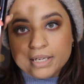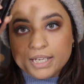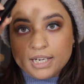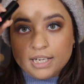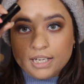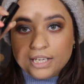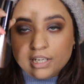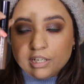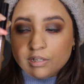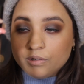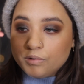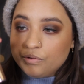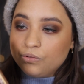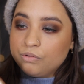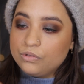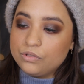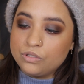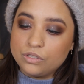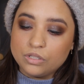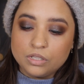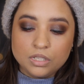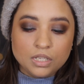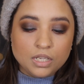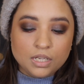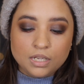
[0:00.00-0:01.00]
gonna
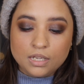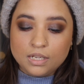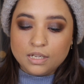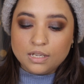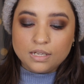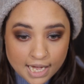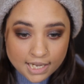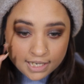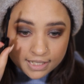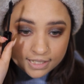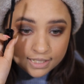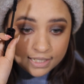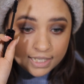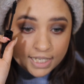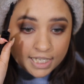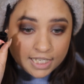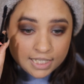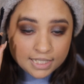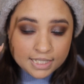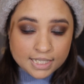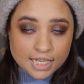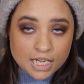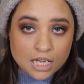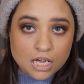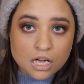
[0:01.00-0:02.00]
use the
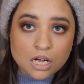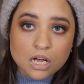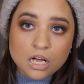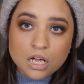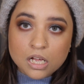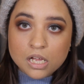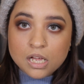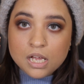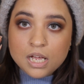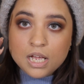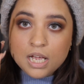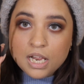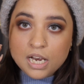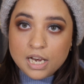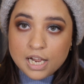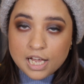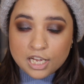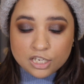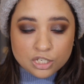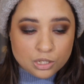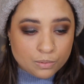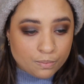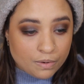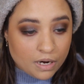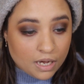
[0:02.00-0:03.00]
Anastasia
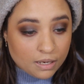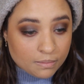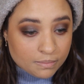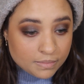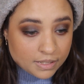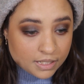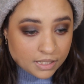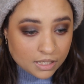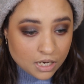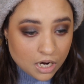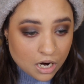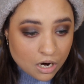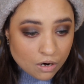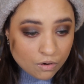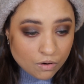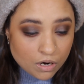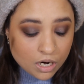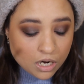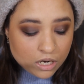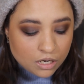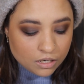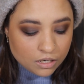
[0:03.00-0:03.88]
Lash Black Mascara